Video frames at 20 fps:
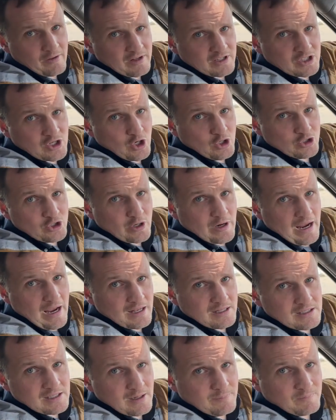that's called your
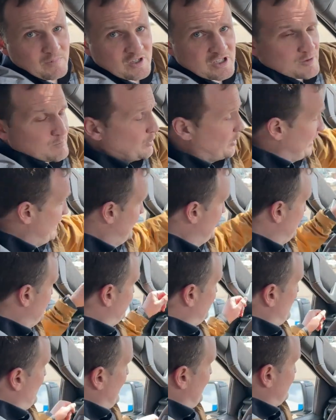heads up display.
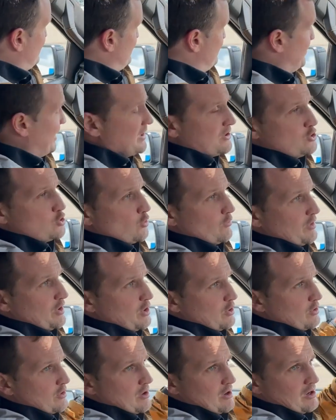We have some buttons over
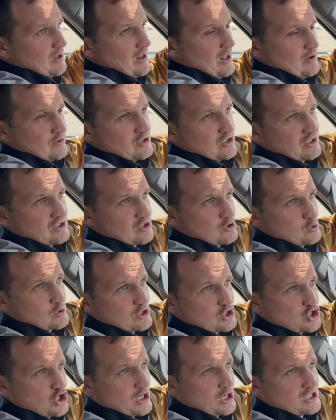here that allows us to
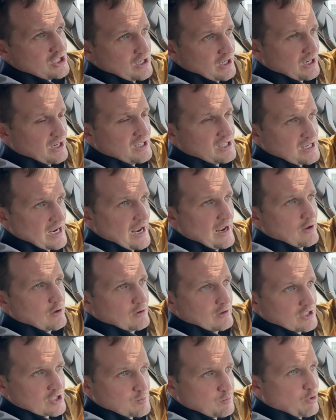adjust like its angle,
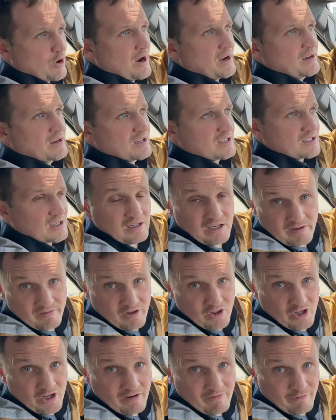its brightness, and even
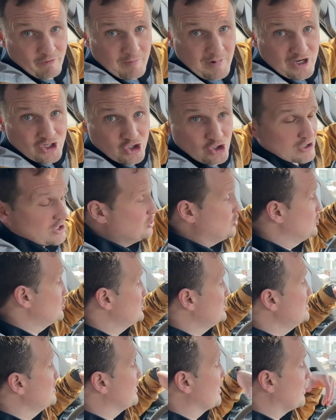the information that you
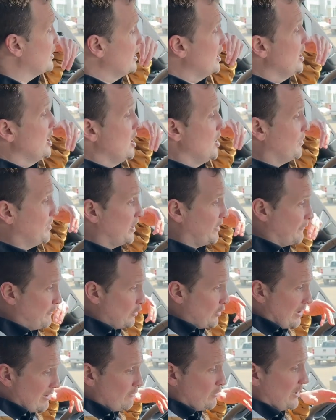see there. But if
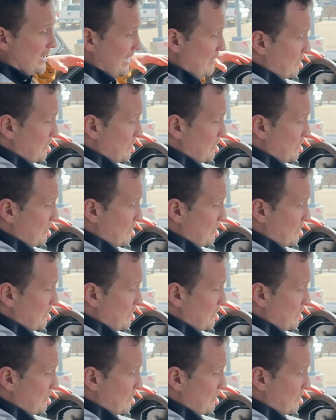you ever get